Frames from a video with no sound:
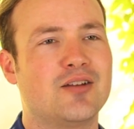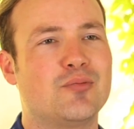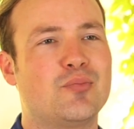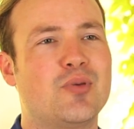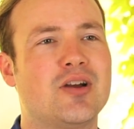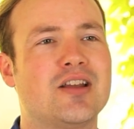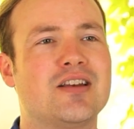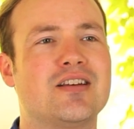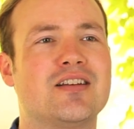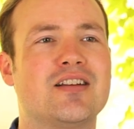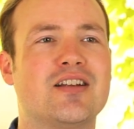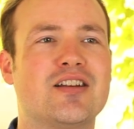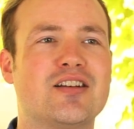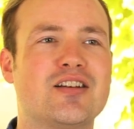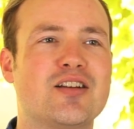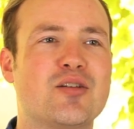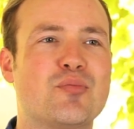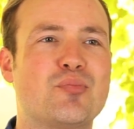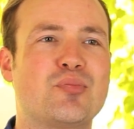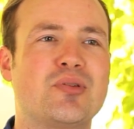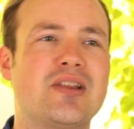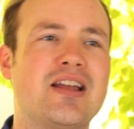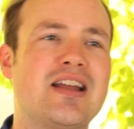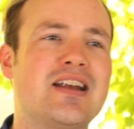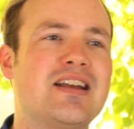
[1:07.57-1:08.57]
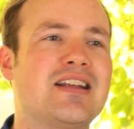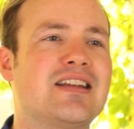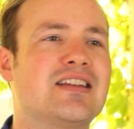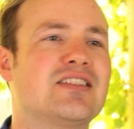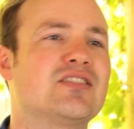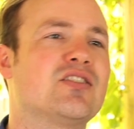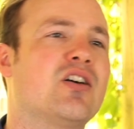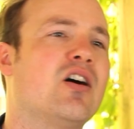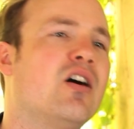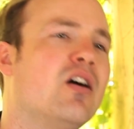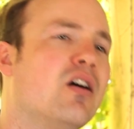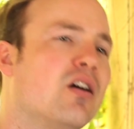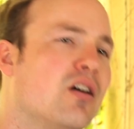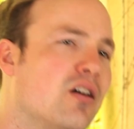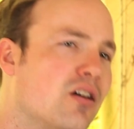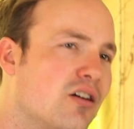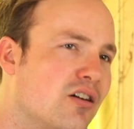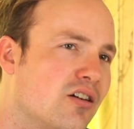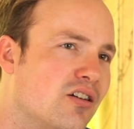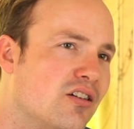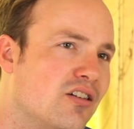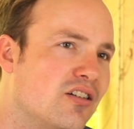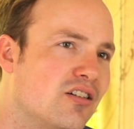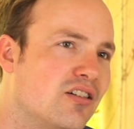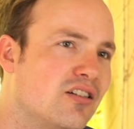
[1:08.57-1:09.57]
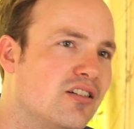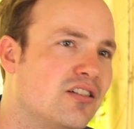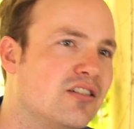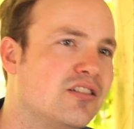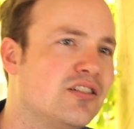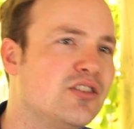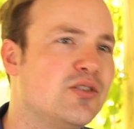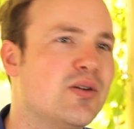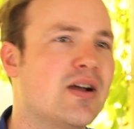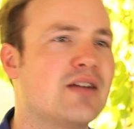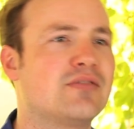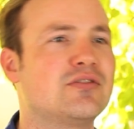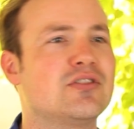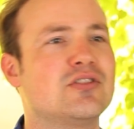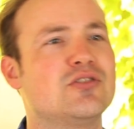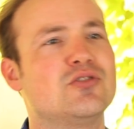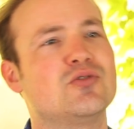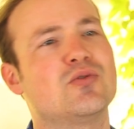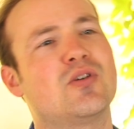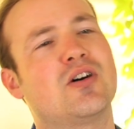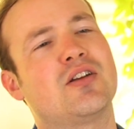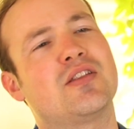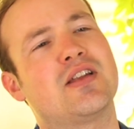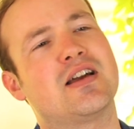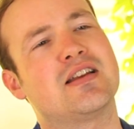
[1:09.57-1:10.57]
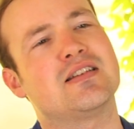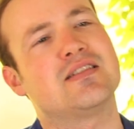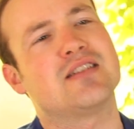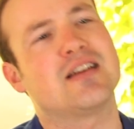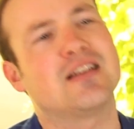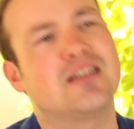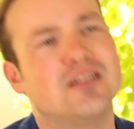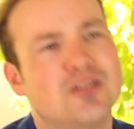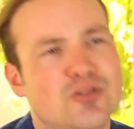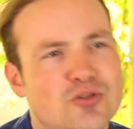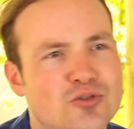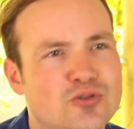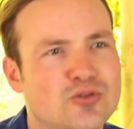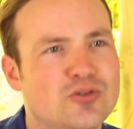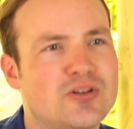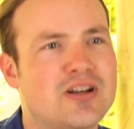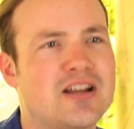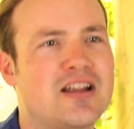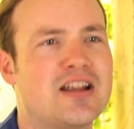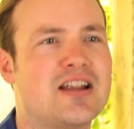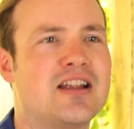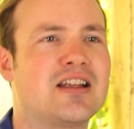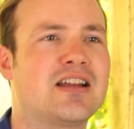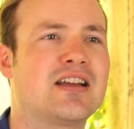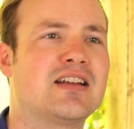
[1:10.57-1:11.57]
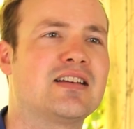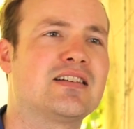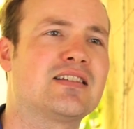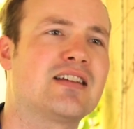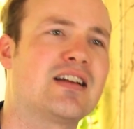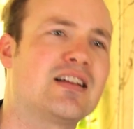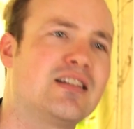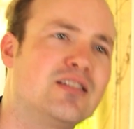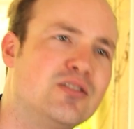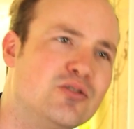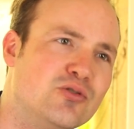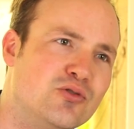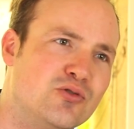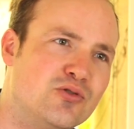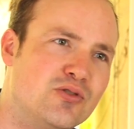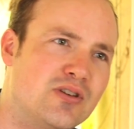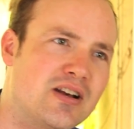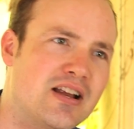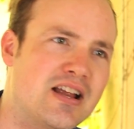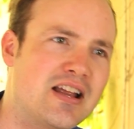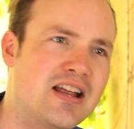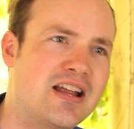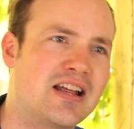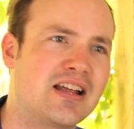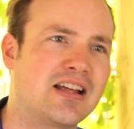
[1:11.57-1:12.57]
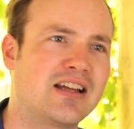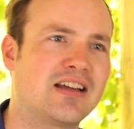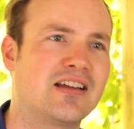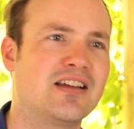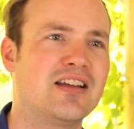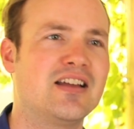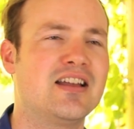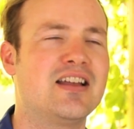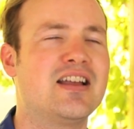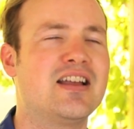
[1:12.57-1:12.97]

But plating is hard, you have to do all that diluting and diluting,